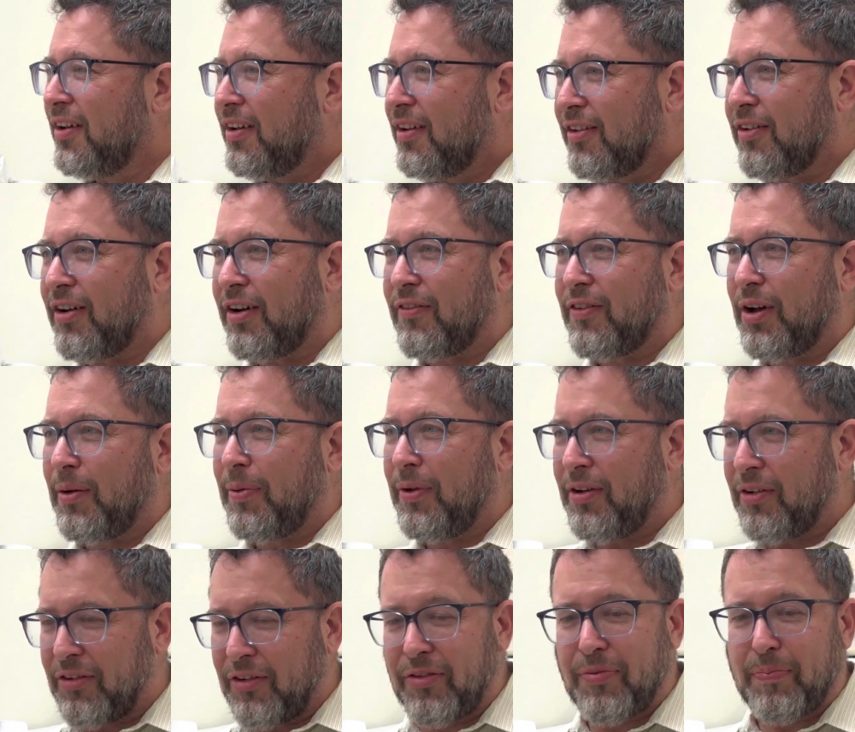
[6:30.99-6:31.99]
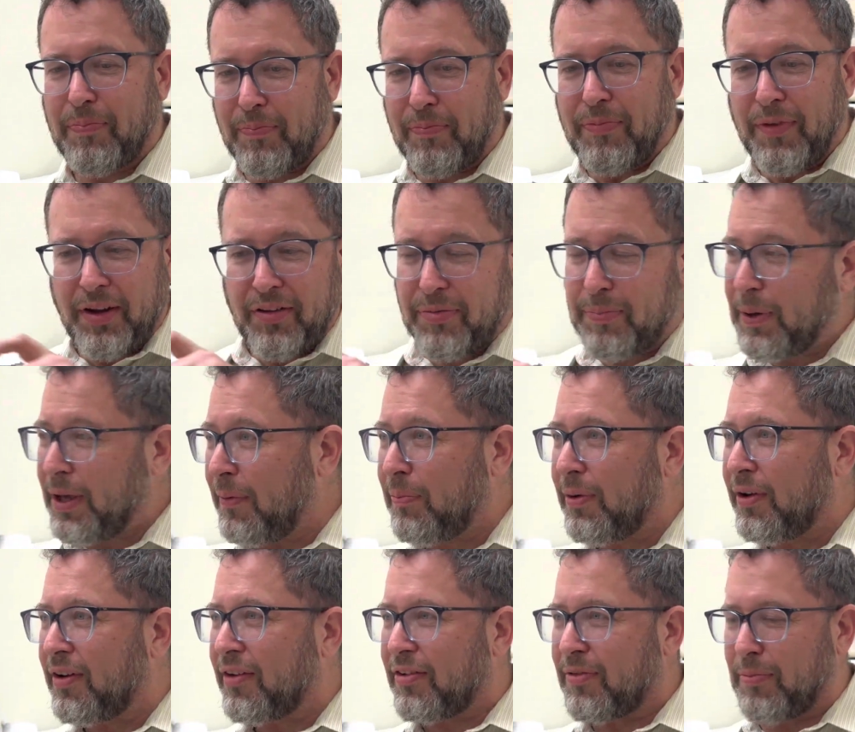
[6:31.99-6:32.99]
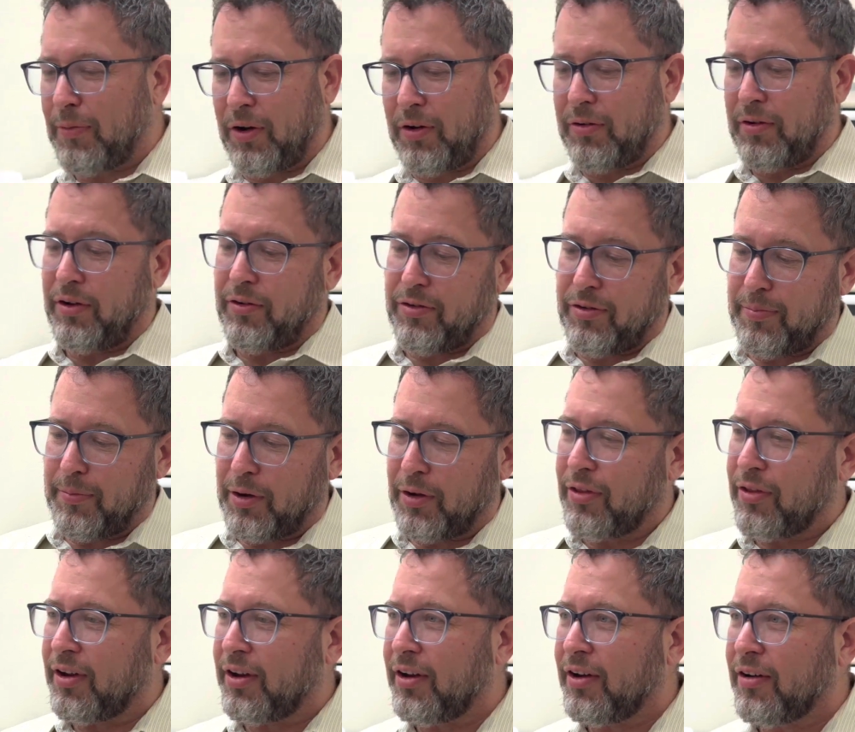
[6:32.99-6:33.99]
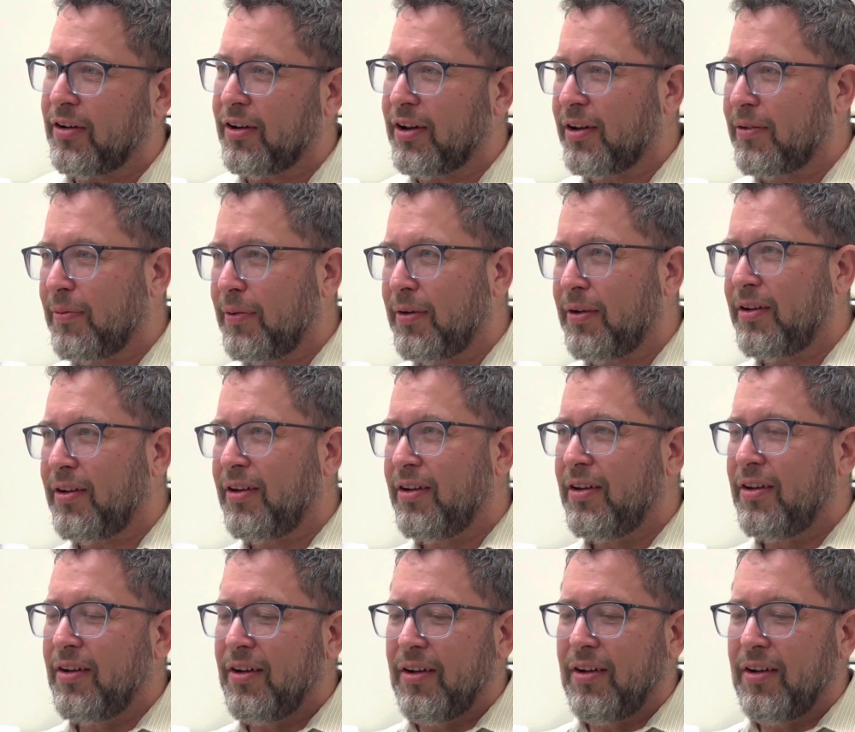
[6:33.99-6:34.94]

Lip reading: little envelope, and there's this nice kippah in it, little small thing,